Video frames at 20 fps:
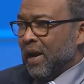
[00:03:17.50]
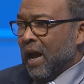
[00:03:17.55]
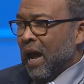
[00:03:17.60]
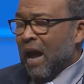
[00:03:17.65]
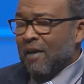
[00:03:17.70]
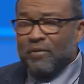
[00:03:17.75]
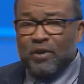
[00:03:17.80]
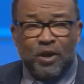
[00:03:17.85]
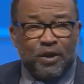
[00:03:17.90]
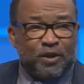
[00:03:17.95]

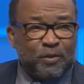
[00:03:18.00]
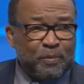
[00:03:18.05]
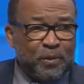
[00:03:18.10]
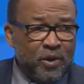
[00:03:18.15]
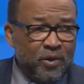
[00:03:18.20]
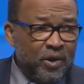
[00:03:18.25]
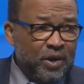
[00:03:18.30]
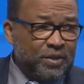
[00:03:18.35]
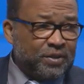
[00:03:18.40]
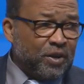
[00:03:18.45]
Having
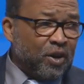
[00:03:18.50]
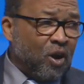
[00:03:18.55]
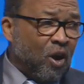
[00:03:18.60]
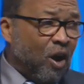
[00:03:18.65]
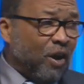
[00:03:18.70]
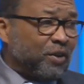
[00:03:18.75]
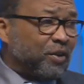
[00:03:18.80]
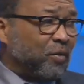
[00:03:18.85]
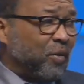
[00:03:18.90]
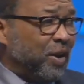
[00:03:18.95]
experienced
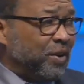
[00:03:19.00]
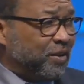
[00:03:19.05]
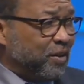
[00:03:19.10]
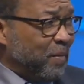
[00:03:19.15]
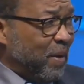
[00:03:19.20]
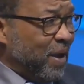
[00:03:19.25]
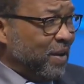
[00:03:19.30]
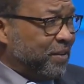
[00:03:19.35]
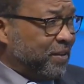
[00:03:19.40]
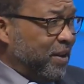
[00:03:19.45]

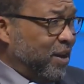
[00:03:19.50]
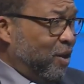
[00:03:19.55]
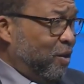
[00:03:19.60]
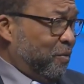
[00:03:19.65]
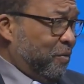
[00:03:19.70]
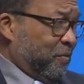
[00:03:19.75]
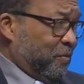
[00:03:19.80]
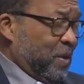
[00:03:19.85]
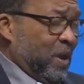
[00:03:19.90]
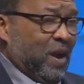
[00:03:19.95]
incarceration
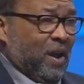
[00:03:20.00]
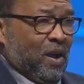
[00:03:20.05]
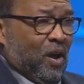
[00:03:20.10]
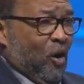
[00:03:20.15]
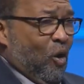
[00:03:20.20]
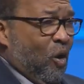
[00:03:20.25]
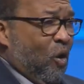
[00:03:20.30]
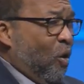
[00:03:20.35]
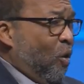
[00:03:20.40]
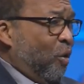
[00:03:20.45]
myself,
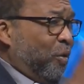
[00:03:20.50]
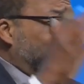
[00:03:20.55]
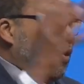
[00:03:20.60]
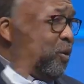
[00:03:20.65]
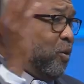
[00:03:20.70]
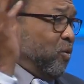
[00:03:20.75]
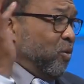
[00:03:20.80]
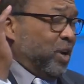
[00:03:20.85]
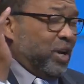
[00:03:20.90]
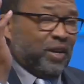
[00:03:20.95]
all
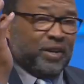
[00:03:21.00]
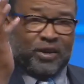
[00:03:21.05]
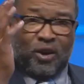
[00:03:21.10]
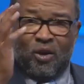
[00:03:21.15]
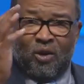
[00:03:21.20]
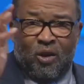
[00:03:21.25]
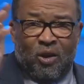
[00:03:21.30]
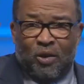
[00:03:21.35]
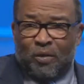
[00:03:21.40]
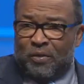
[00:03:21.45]
the degrees,
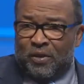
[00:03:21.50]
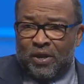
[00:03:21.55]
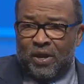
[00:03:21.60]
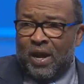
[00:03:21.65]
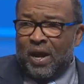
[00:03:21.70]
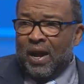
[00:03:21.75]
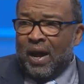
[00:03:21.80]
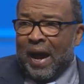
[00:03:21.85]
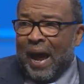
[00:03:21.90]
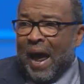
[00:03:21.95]
all of the
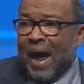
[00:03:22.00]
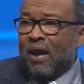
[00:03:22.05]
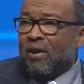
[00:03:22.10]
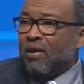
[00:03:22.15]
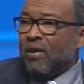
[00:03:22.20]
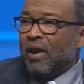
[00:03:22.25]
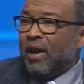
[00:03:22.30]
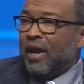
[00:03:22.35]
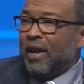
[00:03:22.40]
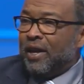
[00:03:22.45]

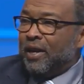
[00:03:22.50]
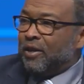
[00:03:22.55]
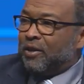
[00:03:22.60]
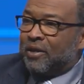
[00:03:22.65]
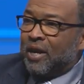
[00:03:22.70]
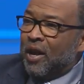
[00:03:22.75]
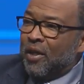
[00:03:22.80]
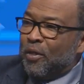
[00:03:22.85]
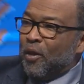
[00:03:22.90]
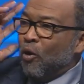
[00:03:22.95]

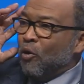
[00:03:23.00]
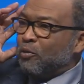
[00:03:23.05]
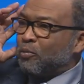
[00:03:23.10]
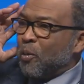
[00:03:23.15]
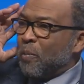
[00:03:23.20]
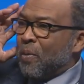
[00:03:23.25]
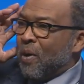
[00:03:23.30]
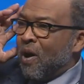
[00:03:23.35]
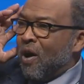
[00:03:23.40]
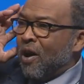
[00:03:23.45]
accolades, those
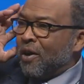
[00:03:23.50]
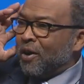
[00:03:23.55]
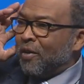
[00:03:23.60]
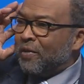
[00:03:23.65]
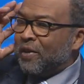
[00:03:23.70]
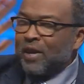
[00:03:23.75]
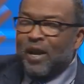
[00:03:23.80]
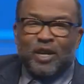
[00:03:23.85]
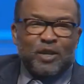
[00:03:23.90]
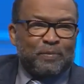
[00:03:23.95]
were part
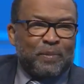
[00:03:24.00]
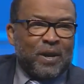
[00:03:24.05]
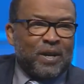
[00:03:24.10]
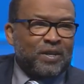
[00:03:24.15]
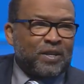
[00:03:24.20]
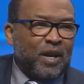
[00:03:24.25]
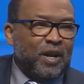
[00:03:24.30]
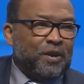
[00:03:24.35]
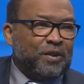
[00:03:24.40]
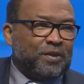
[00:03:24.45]
of the
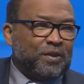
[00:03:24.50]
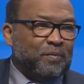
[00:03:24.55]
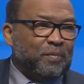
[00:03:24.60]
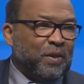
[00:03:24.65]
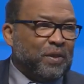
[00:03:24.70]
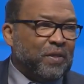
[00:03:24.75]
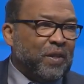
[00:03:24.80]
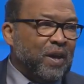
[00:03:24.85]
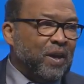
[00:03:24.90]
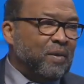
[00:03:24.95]
expectation,
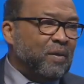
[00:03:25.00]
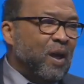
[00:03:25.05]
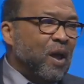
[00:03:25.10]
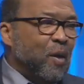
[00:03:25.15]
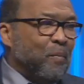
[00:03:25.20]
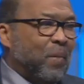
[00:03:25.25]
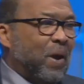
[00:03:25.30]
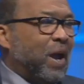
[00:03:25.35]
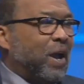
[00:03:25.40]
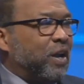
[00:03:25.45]
but
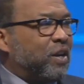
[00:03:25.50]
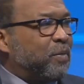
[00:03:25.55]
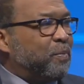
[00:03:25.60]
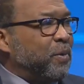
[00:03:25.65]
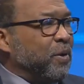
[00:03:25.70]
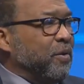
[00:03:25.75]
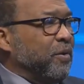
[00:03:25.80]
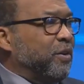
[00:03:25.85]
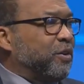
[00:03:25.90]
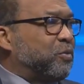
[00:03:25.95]
then my
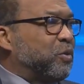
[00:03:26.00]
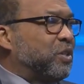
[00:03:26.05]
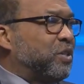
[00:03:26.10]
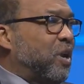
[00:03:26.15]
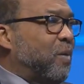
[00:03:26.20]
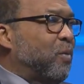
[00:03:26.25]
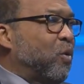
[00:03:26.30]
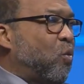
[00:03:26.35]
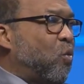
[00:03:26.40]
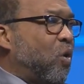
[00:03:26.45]
experience was
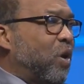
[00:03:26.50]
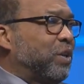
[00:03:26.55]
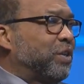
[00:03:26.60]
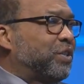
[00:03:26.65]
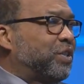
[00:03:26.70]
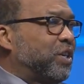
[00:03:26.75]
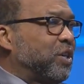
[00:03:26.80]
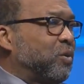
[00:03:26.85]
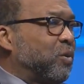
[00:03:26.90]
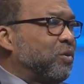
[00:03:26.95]
number
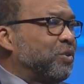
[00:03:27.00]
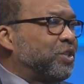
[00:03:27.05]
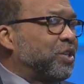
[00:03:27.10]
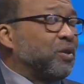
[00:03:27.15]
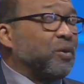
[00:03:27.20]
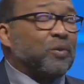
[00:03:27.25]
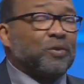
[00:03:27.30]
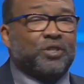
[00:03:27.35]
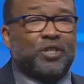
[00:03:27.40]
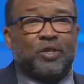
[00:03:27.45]

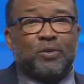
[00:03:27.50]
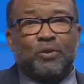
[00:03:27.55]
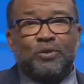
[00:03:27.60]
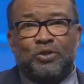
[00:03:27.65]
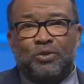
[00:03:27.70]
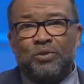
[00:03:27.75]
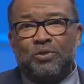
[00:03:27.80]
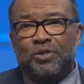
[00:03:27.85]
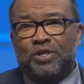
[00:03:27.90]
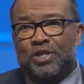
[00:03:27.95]

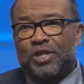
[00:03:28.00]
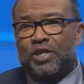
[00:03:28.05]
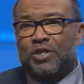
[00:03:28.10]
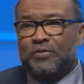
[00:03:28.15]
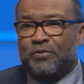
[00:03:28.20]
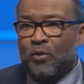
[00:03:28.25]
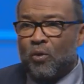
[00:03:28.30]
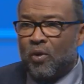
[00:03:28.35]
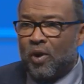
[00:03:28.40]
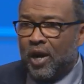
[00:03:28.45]

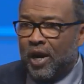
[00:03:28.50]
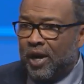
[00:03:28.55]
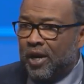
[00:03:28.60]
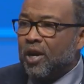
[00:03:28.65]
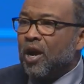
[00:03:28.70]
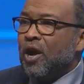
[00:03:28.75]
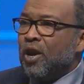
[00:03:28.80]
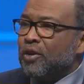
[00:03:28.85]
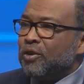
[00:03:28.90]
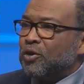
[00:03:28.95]

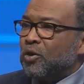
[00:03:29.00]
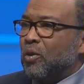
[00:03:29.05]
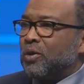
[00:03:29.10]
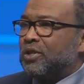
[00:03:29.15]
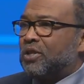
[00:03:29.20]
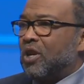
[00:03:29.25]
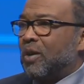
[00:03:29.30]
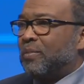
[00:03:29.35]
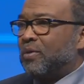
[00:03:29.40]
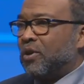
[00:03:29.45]
10002648,
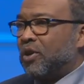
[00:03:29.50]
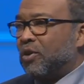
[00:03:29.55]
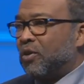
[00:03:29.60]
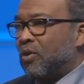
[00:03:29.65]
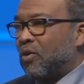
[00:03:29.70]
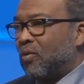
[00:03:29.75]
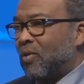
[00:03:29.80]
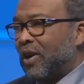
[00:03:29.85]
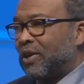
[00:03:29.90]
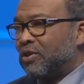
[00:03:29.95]
George W.
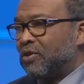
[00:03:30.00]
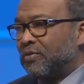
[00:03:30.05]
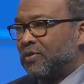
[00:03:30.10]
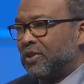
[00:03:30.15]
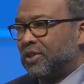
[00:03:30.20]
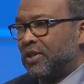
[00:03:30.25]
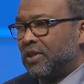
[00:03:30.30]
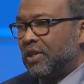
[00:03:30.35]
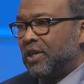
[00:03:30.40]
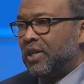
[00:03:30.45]
Hill Correctional
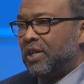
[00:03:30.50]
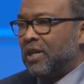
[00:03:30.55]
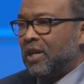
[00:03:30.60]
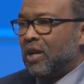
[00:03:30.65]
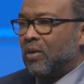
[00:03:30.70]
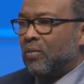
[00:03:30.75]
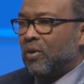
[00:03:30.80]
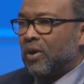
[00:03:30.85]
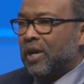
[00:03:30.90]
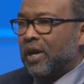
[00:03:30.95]
Facility,
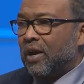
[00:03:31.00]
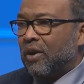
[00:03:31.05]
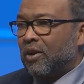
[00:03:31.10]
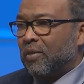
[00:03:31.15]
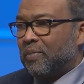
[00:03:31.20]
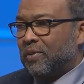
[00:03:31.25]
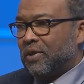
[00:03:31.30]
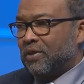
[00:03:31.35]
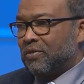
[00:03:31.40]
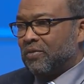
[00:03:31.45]
Delaware
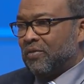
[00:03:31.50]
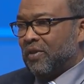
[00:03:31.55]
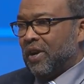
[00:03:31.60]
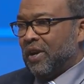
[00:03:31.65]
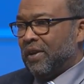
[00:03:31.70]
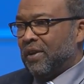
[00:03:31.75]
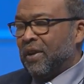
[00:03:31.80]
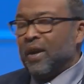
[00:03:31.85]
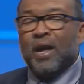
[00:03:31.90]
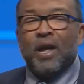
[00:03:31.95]
County,
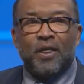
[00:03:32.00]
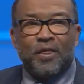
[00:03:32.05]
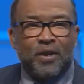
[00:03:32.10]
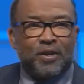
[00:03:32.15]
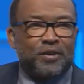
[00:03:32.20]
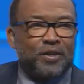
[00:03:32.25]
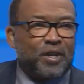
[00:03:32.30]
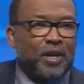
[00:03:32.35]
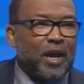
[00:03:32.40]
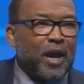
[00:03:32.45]
Pennsylvania.
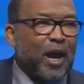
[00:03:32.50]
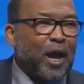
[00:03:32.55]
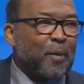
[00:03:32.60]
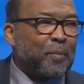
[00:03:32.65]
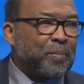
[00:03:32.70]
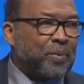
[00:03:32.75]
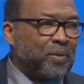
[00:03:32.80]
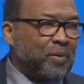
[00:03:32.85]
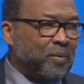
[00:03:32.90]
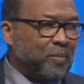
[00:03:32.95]
There's a
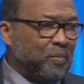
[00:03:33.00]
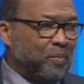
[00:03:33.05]
gap.